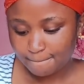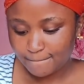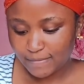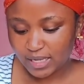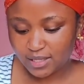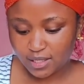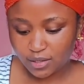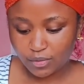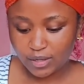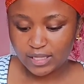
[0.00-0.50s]

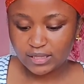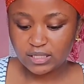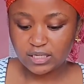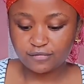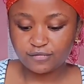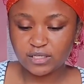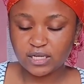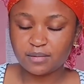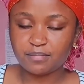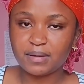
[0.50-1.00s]
by the way,
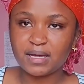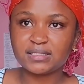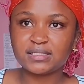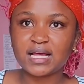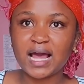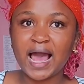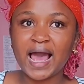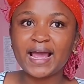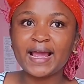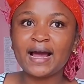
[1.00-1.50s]
thrifted belts,
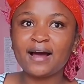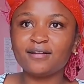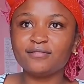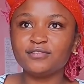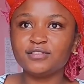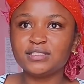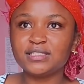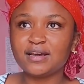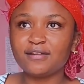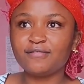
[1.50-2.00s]
I
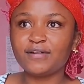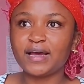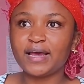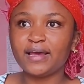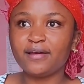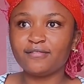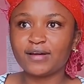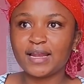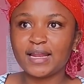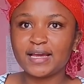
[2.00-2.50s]
have never
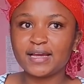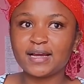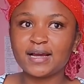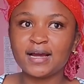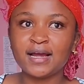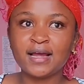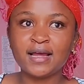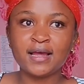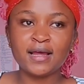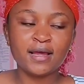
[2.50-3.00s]
ever like,
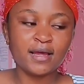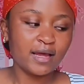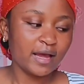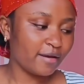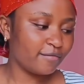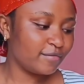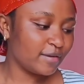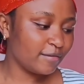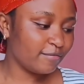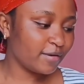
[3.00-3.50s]

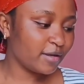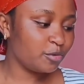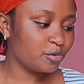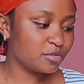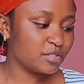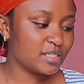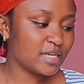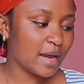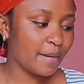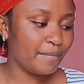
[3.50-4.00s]
I've never
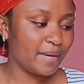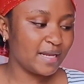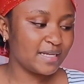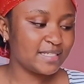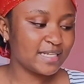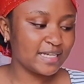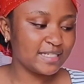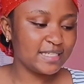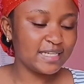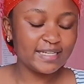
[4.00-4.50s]
used a
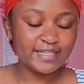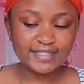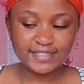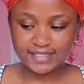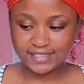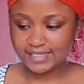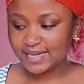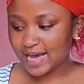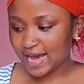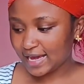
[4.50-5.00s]
belt until
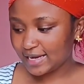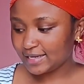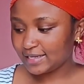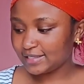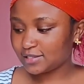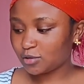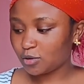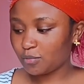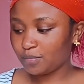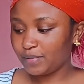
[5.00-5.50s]
it's done.
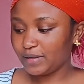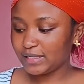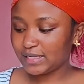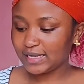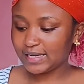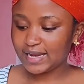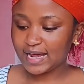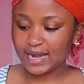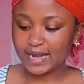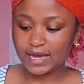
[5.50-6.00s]
It's
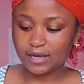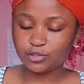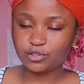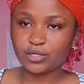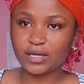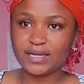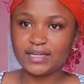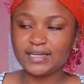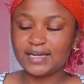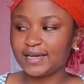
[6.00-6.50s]
completely done. I
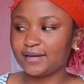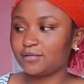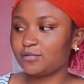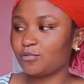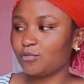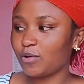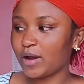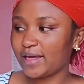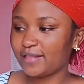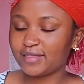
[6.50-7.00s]
usually like
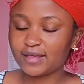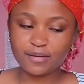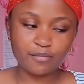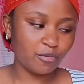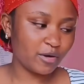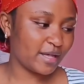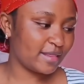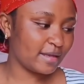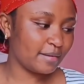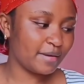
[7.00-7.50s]
wear them,
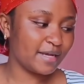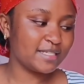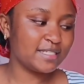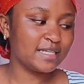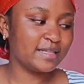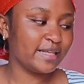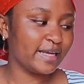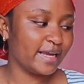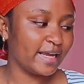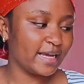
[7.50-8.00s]
wear them
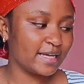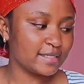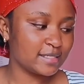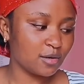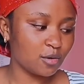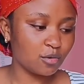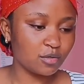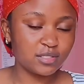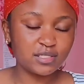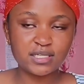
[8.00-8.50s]
until they get
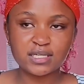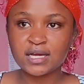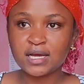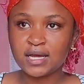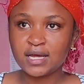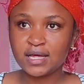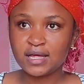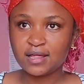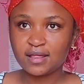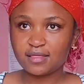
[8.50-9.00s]
lost.
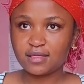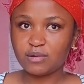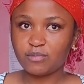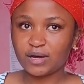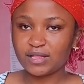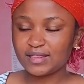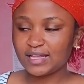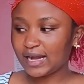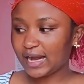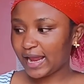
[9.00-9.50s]
The
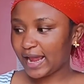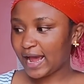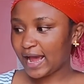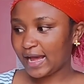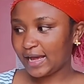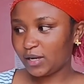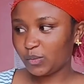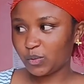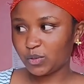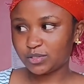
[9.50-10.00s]
one that I
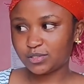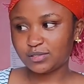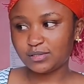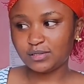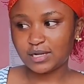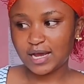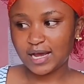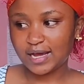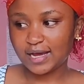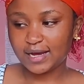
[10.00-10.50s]
had was,
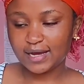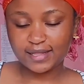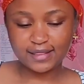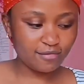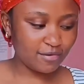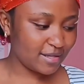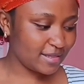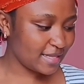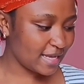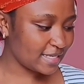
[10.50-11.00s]
uh,
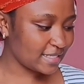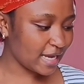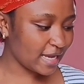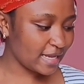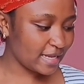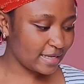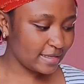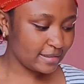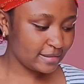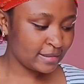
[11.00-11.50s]
the one that
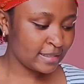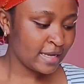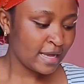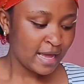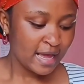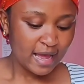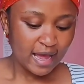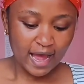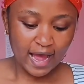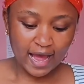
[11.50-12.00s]
I
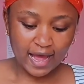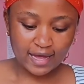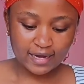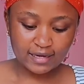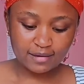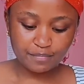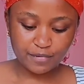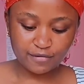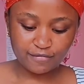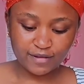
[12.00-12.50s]

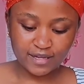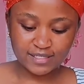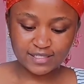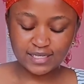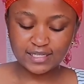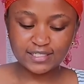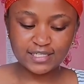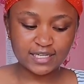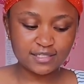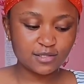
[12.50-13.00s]
had
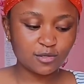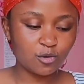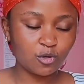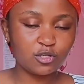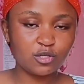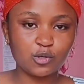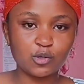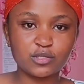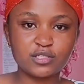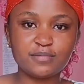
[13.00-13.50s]
previously just
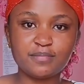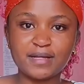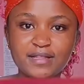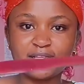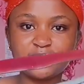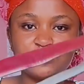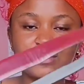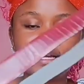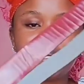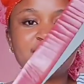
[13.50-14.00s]
got lost. But
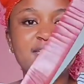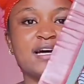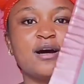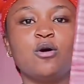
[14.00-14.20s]
this one is